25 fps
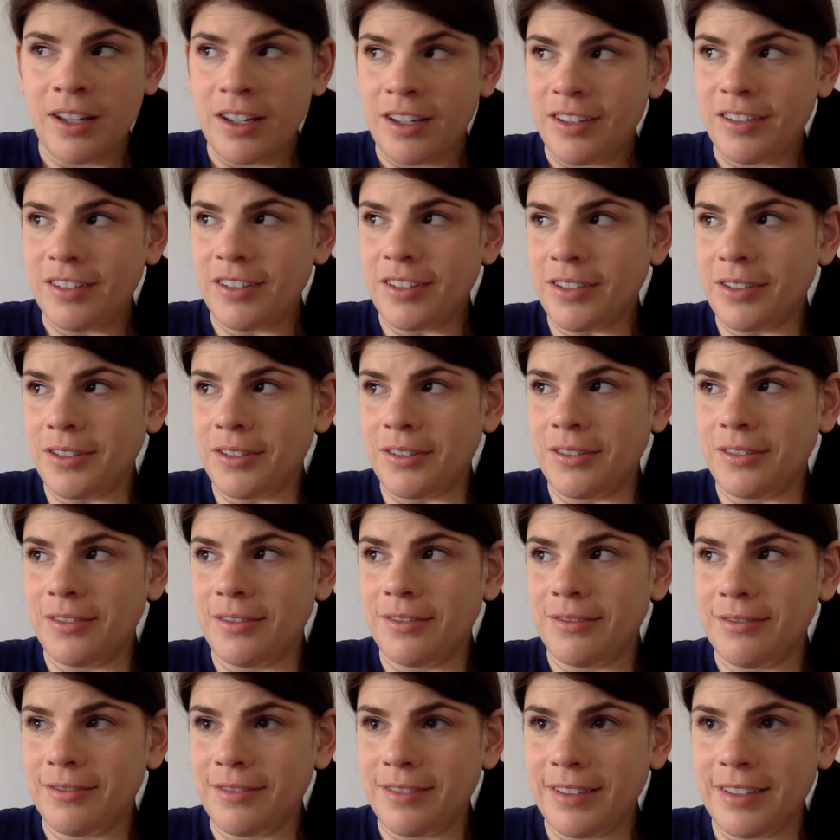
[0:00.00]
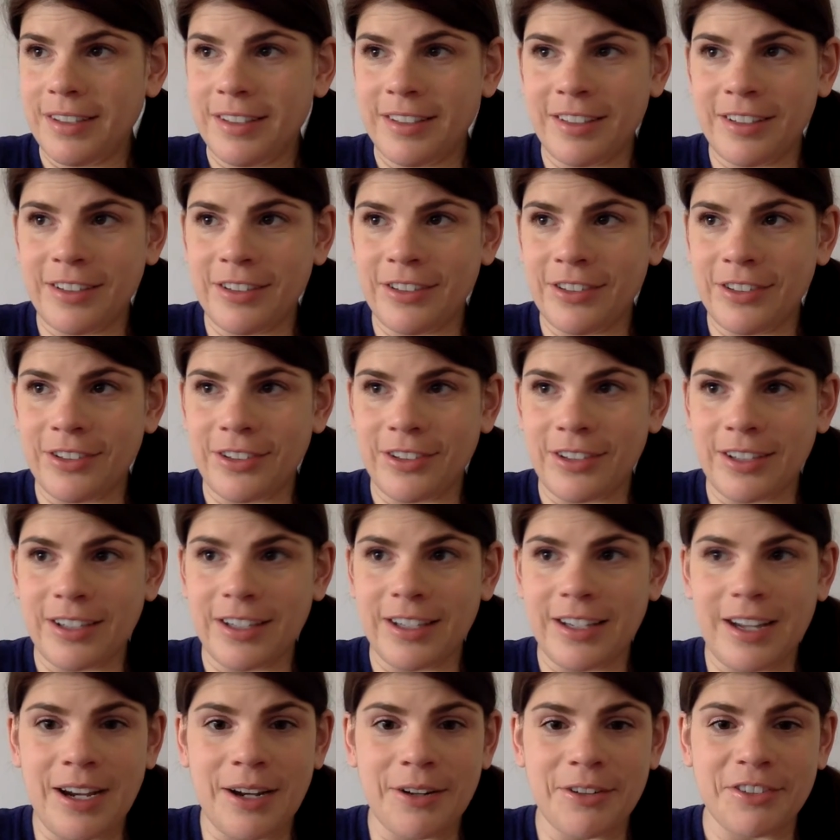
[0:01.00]
So
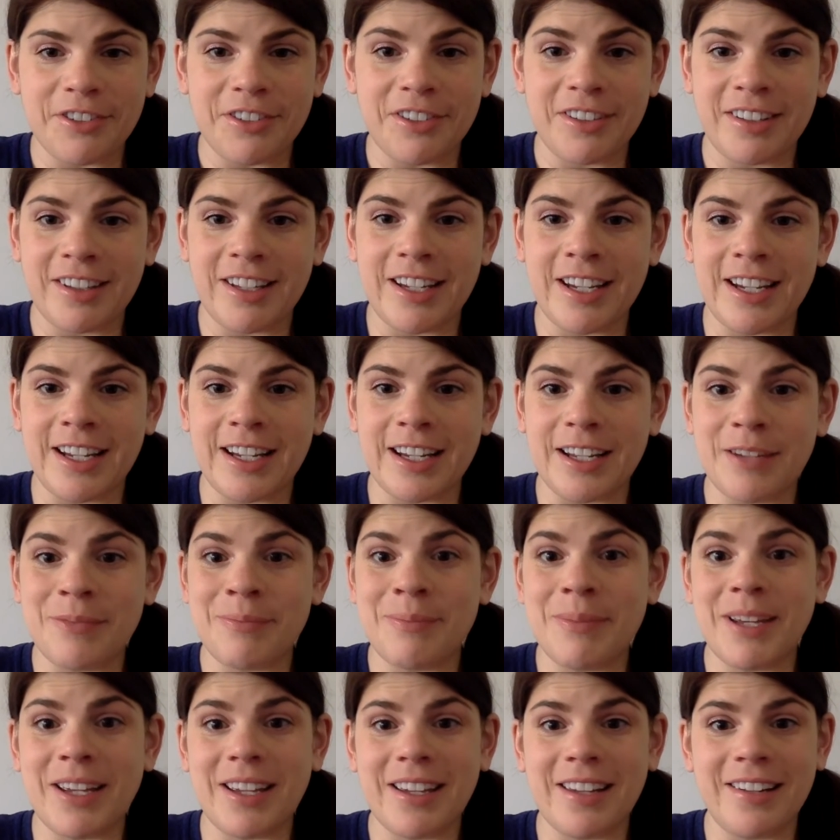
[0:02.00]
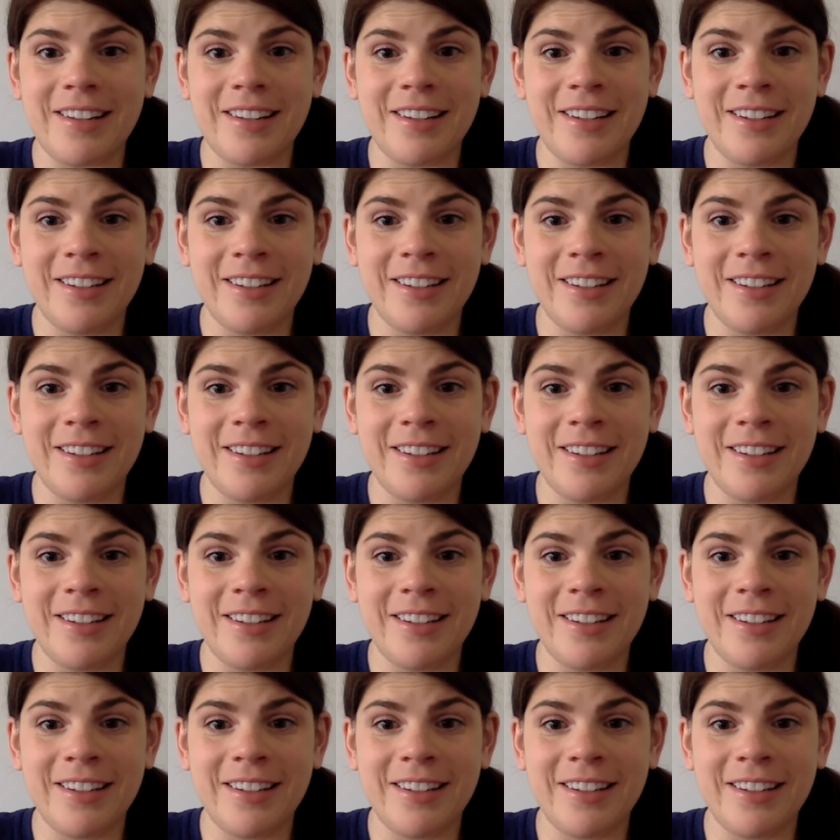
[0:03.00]
essentially, I was just laying in bed